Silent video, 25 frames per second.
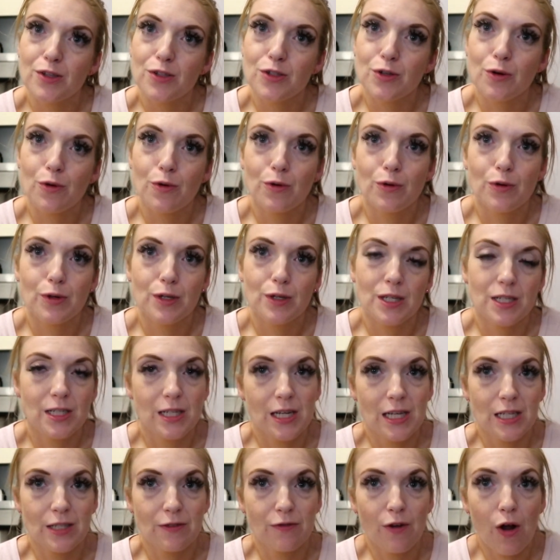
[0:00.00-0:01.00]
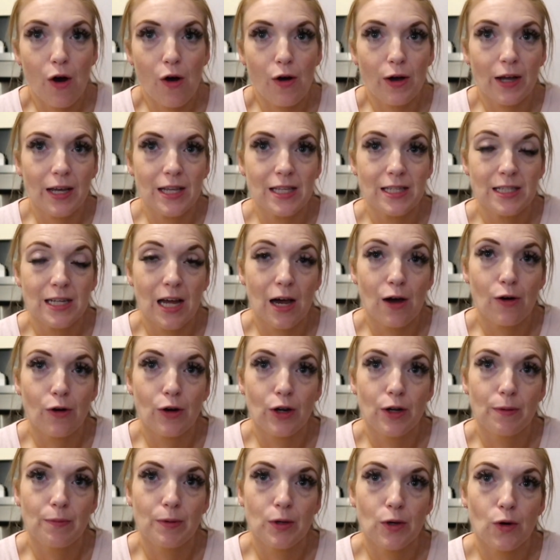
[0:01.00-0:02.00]
So today's vlog is now
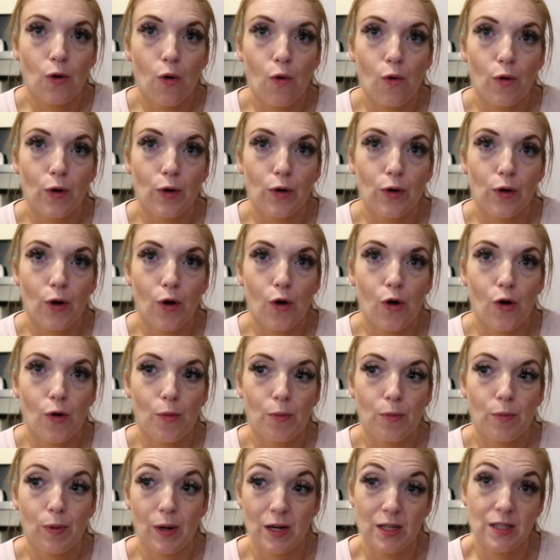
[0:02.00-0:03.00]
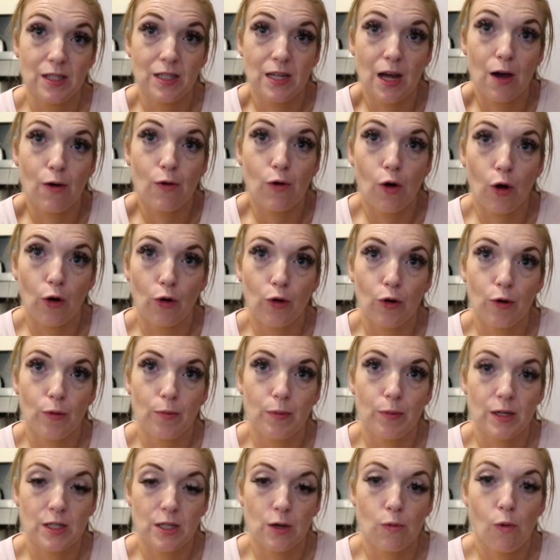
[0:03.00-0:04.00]
going to be going up, well, it's now gone
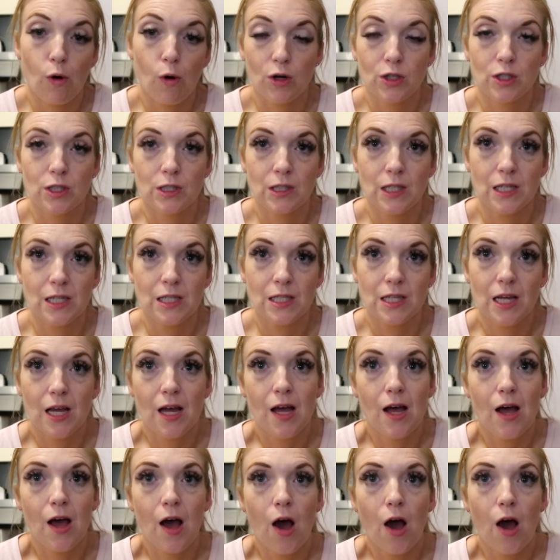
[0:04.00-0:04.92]
up as you're watching this,